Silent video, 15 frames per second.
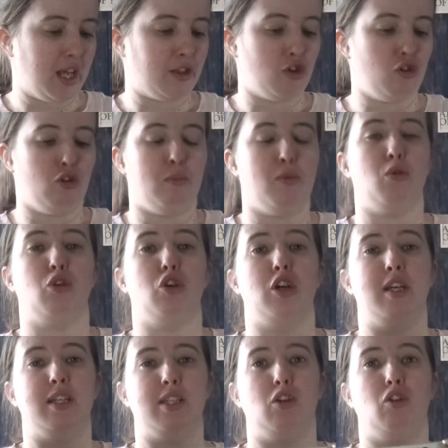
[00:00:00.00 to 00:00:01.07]
had the normal
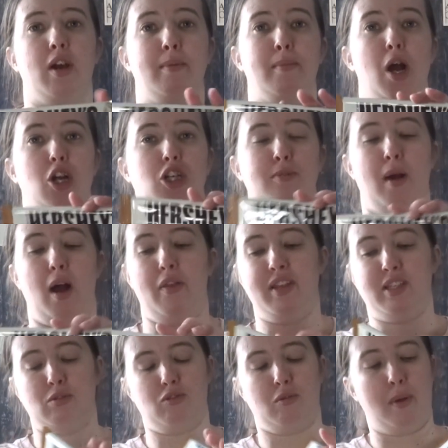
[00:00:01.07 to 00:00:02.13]
cookies and cream Hershey bar.
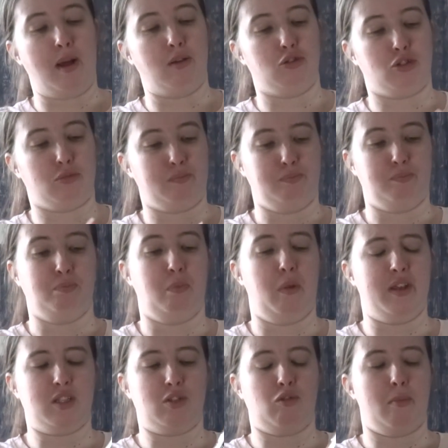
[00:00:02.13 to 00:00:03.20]
This was from pound,
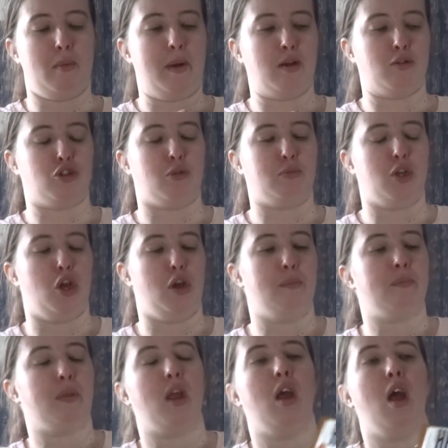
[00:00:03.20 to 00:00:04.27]
this is from the pound shop too.
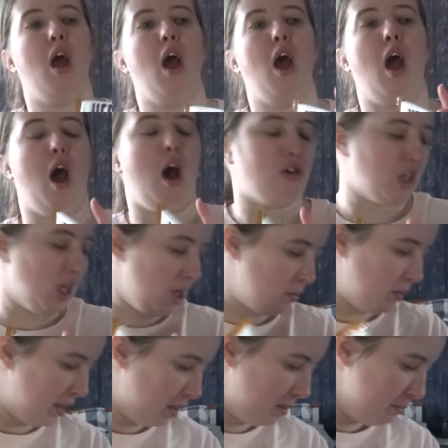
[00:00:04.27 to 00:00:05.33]
I'll tell you
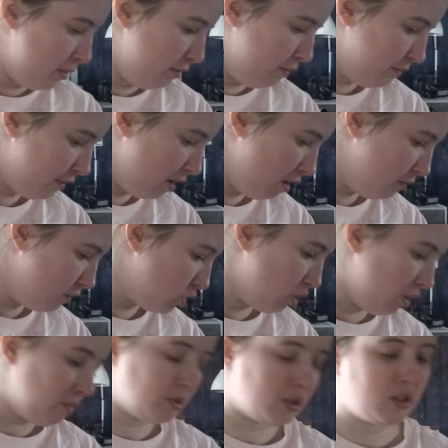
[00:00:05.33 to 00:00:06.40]
when I move over
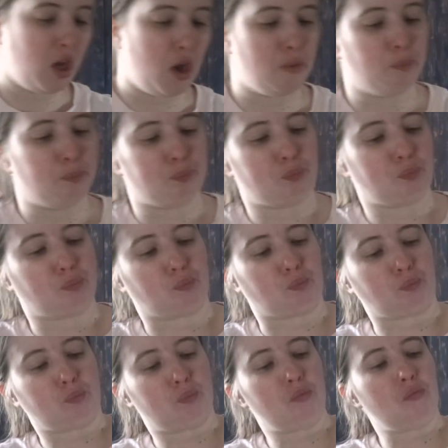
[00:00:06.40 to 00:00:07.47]
shops. So
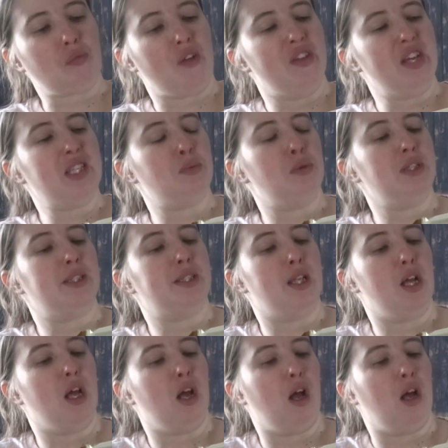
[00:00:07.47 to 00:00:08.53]
this one's
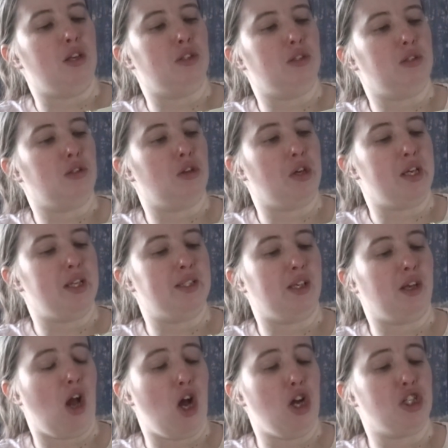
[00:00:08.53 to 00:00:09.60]
the cookies
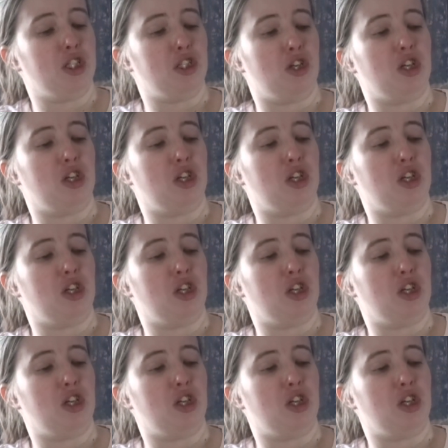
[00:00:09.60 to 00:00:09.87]
and Hershey's